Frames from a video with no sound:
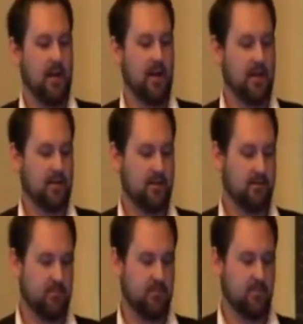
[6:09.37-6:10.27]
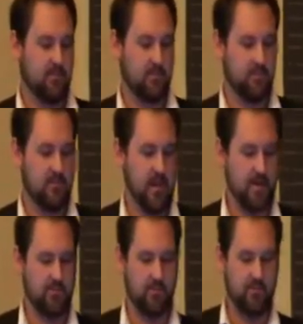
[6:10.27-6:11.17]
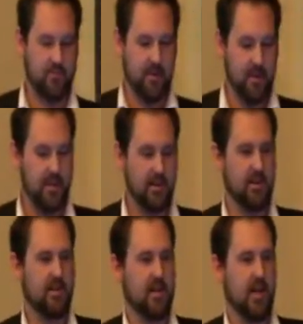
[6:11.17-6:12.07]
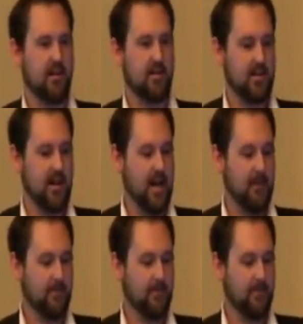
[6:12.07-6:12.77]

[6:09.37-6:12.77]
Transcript: And that's a challenge.